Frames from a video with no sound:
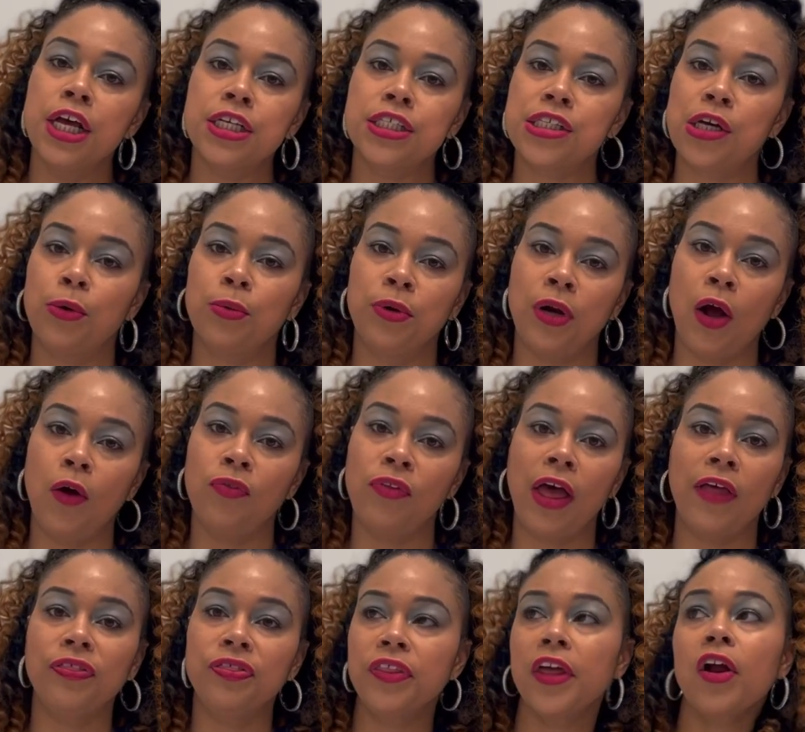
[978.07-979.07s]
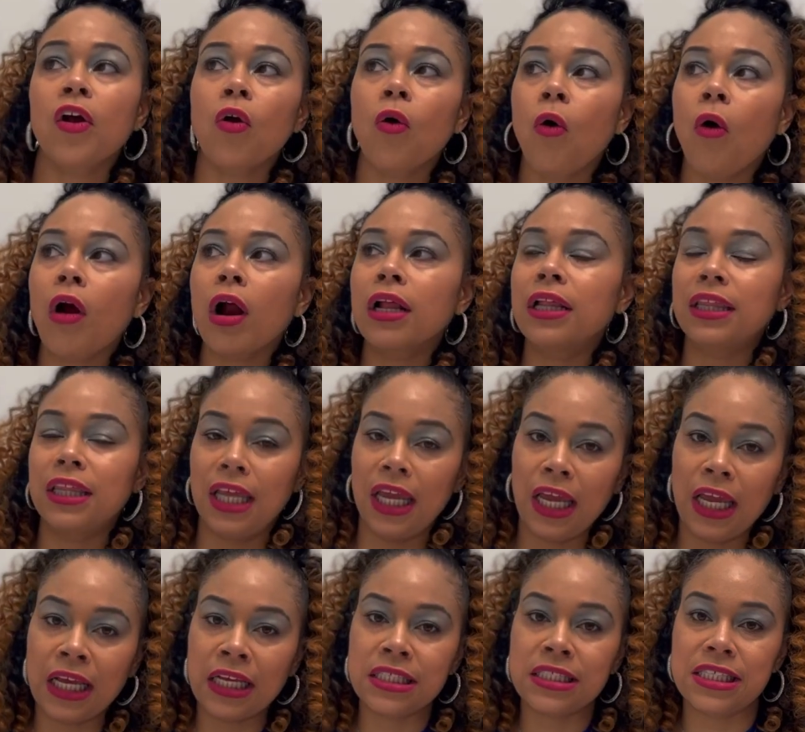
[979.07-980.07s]
So know that there are
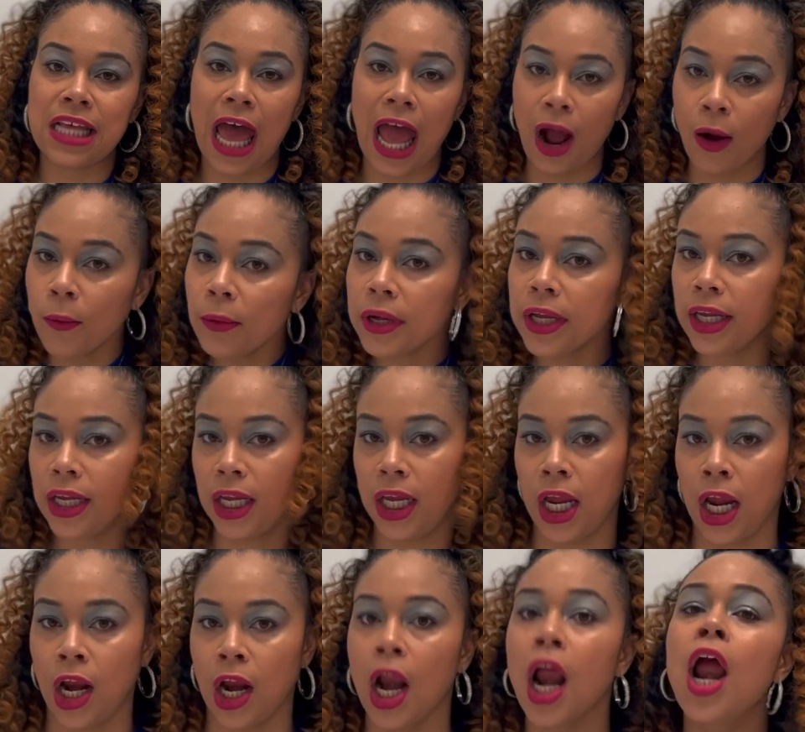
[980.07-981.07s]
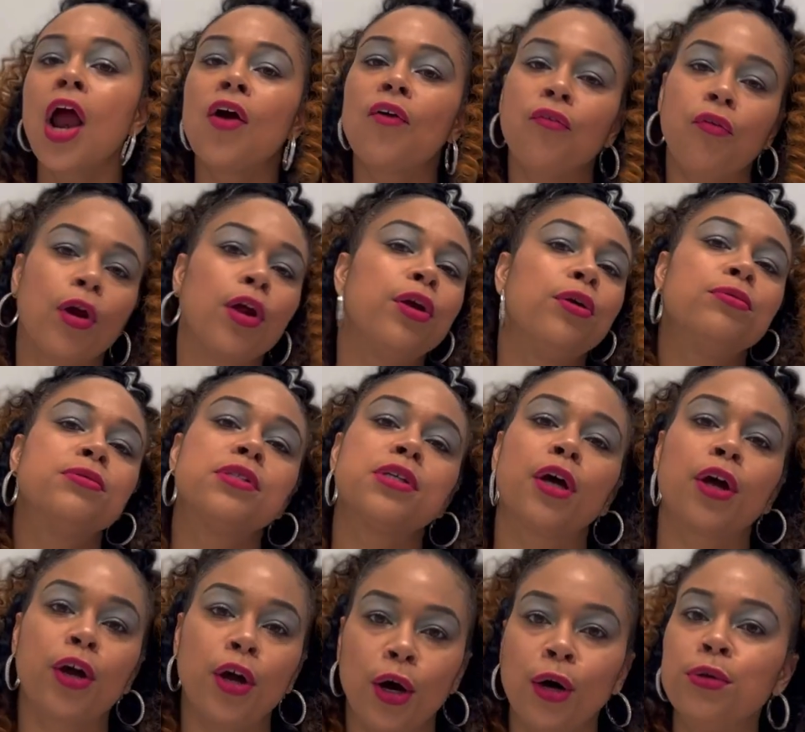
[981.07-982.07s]
things out here for you
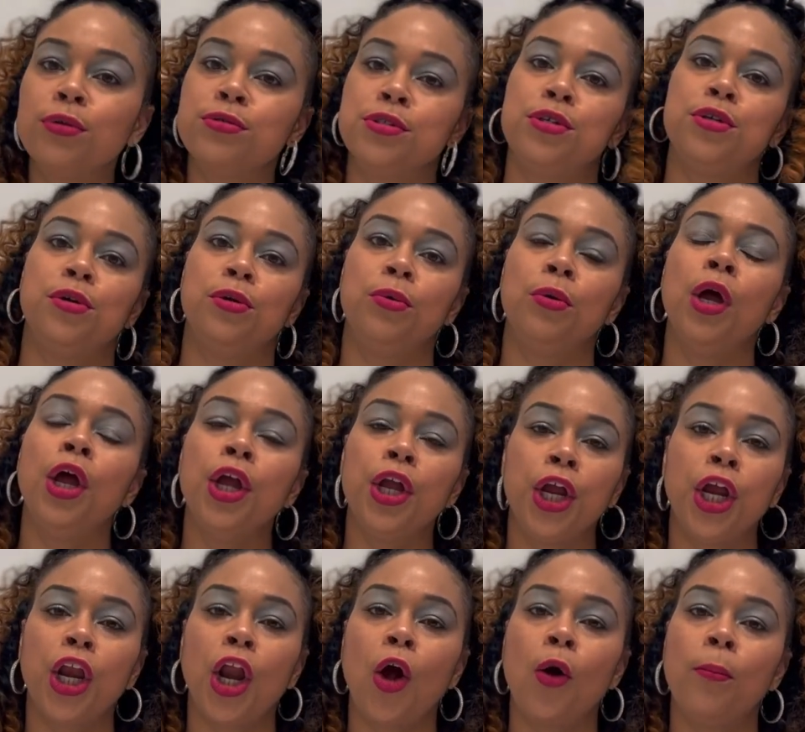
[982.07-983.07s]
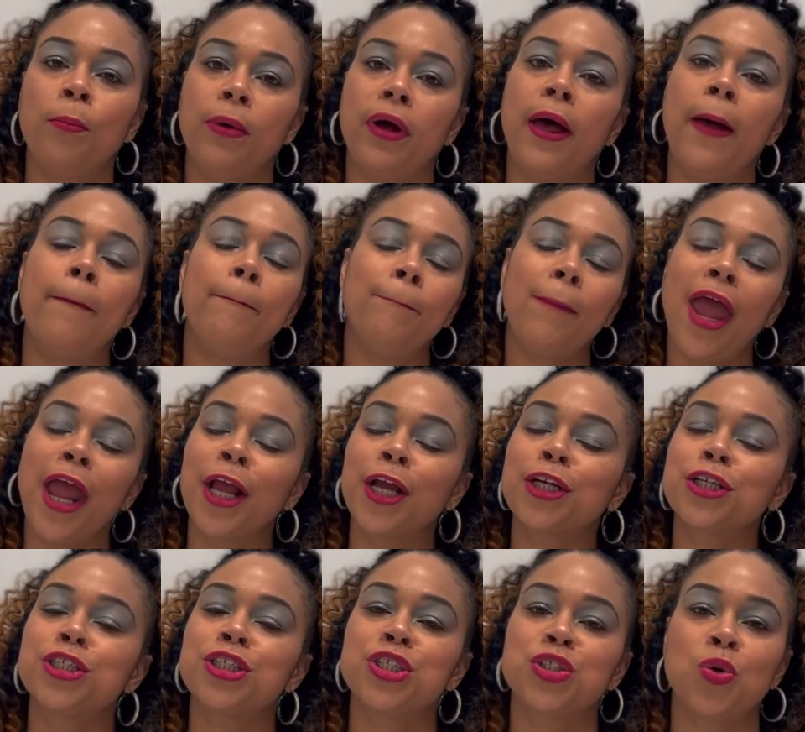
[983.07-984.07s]
to go to, but make
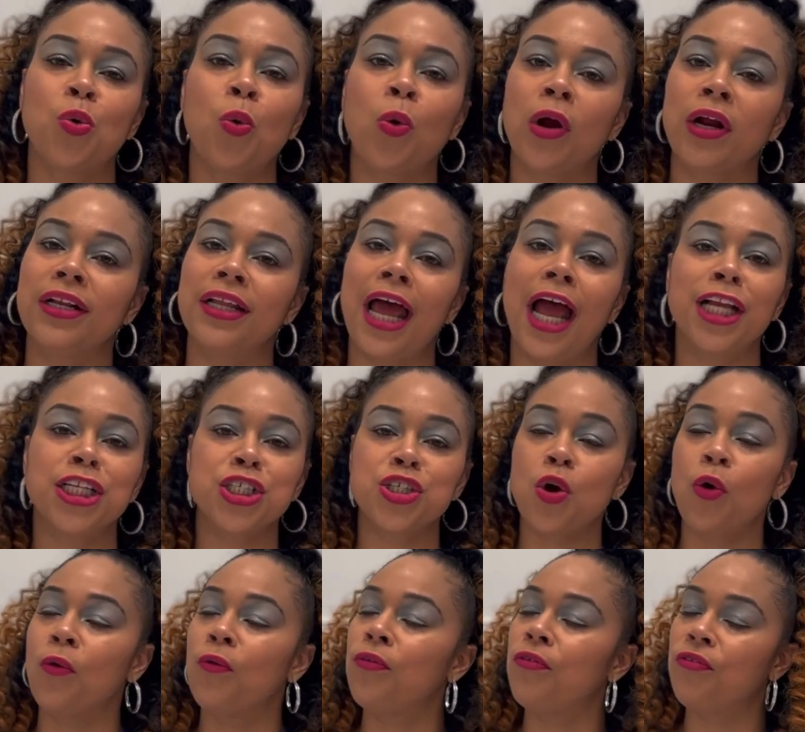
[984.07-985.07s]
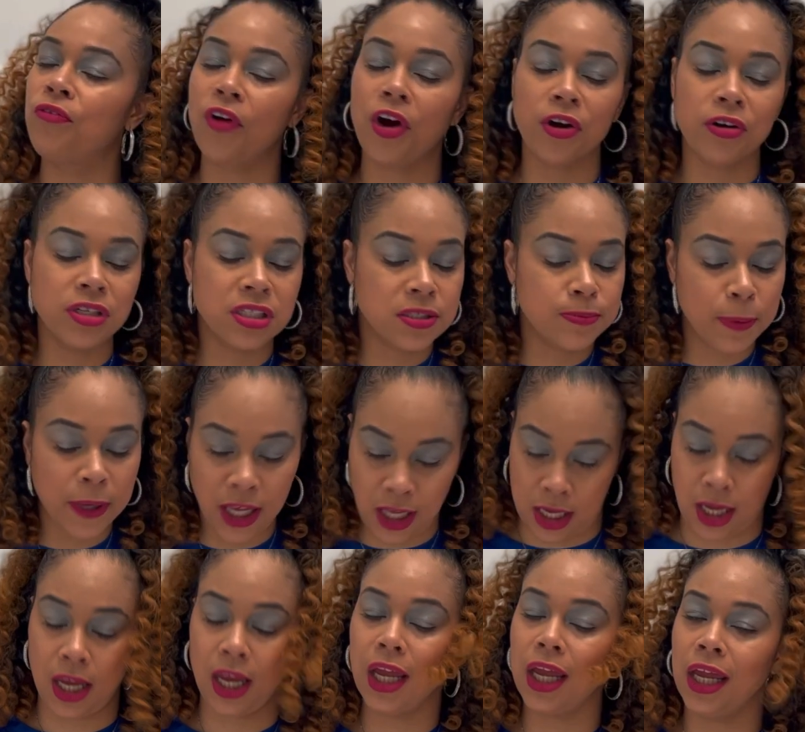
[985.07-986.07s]
sure that your first
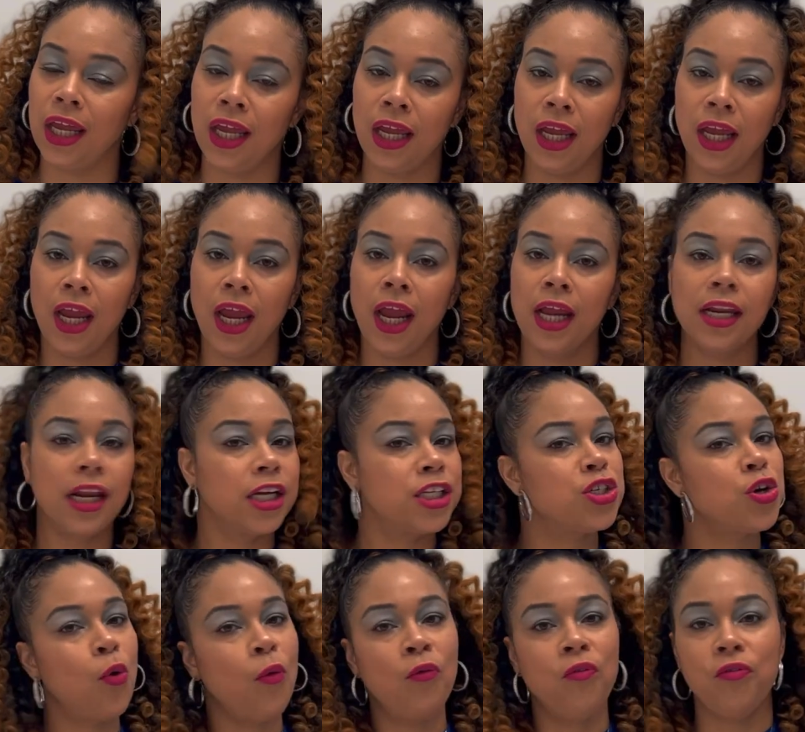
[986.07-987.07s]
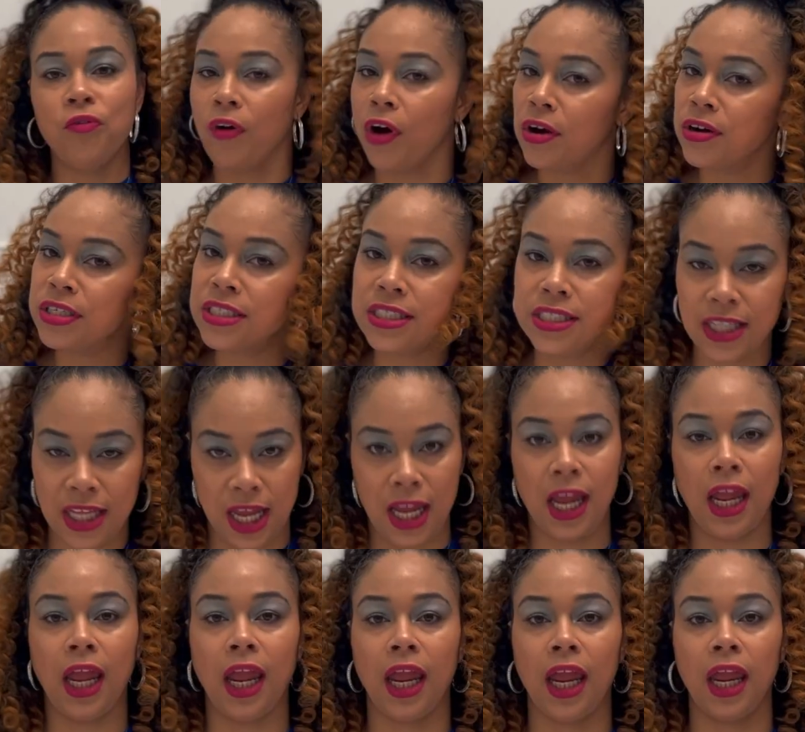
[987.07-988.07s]
pick, that your first
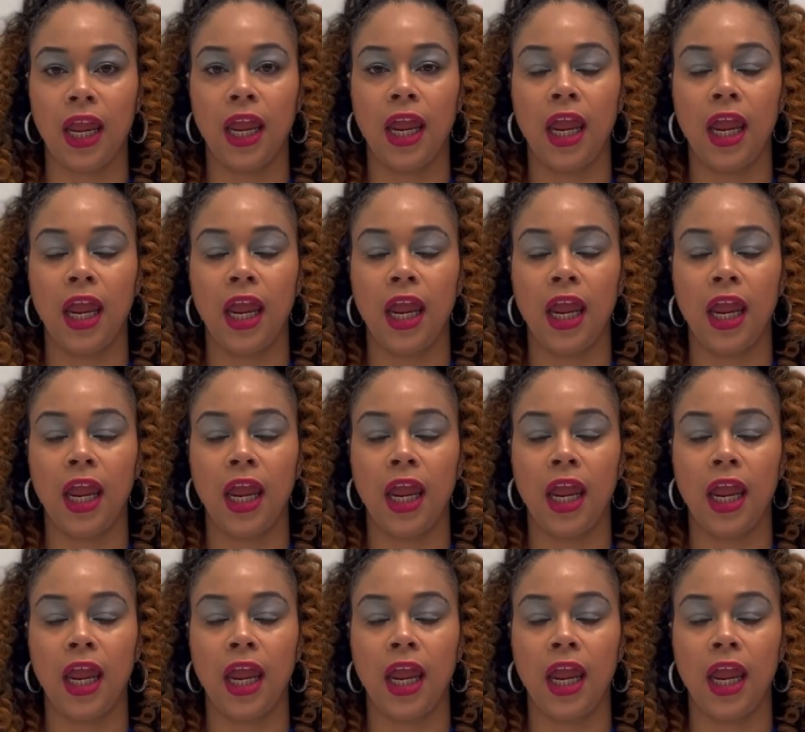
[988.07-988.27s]
thing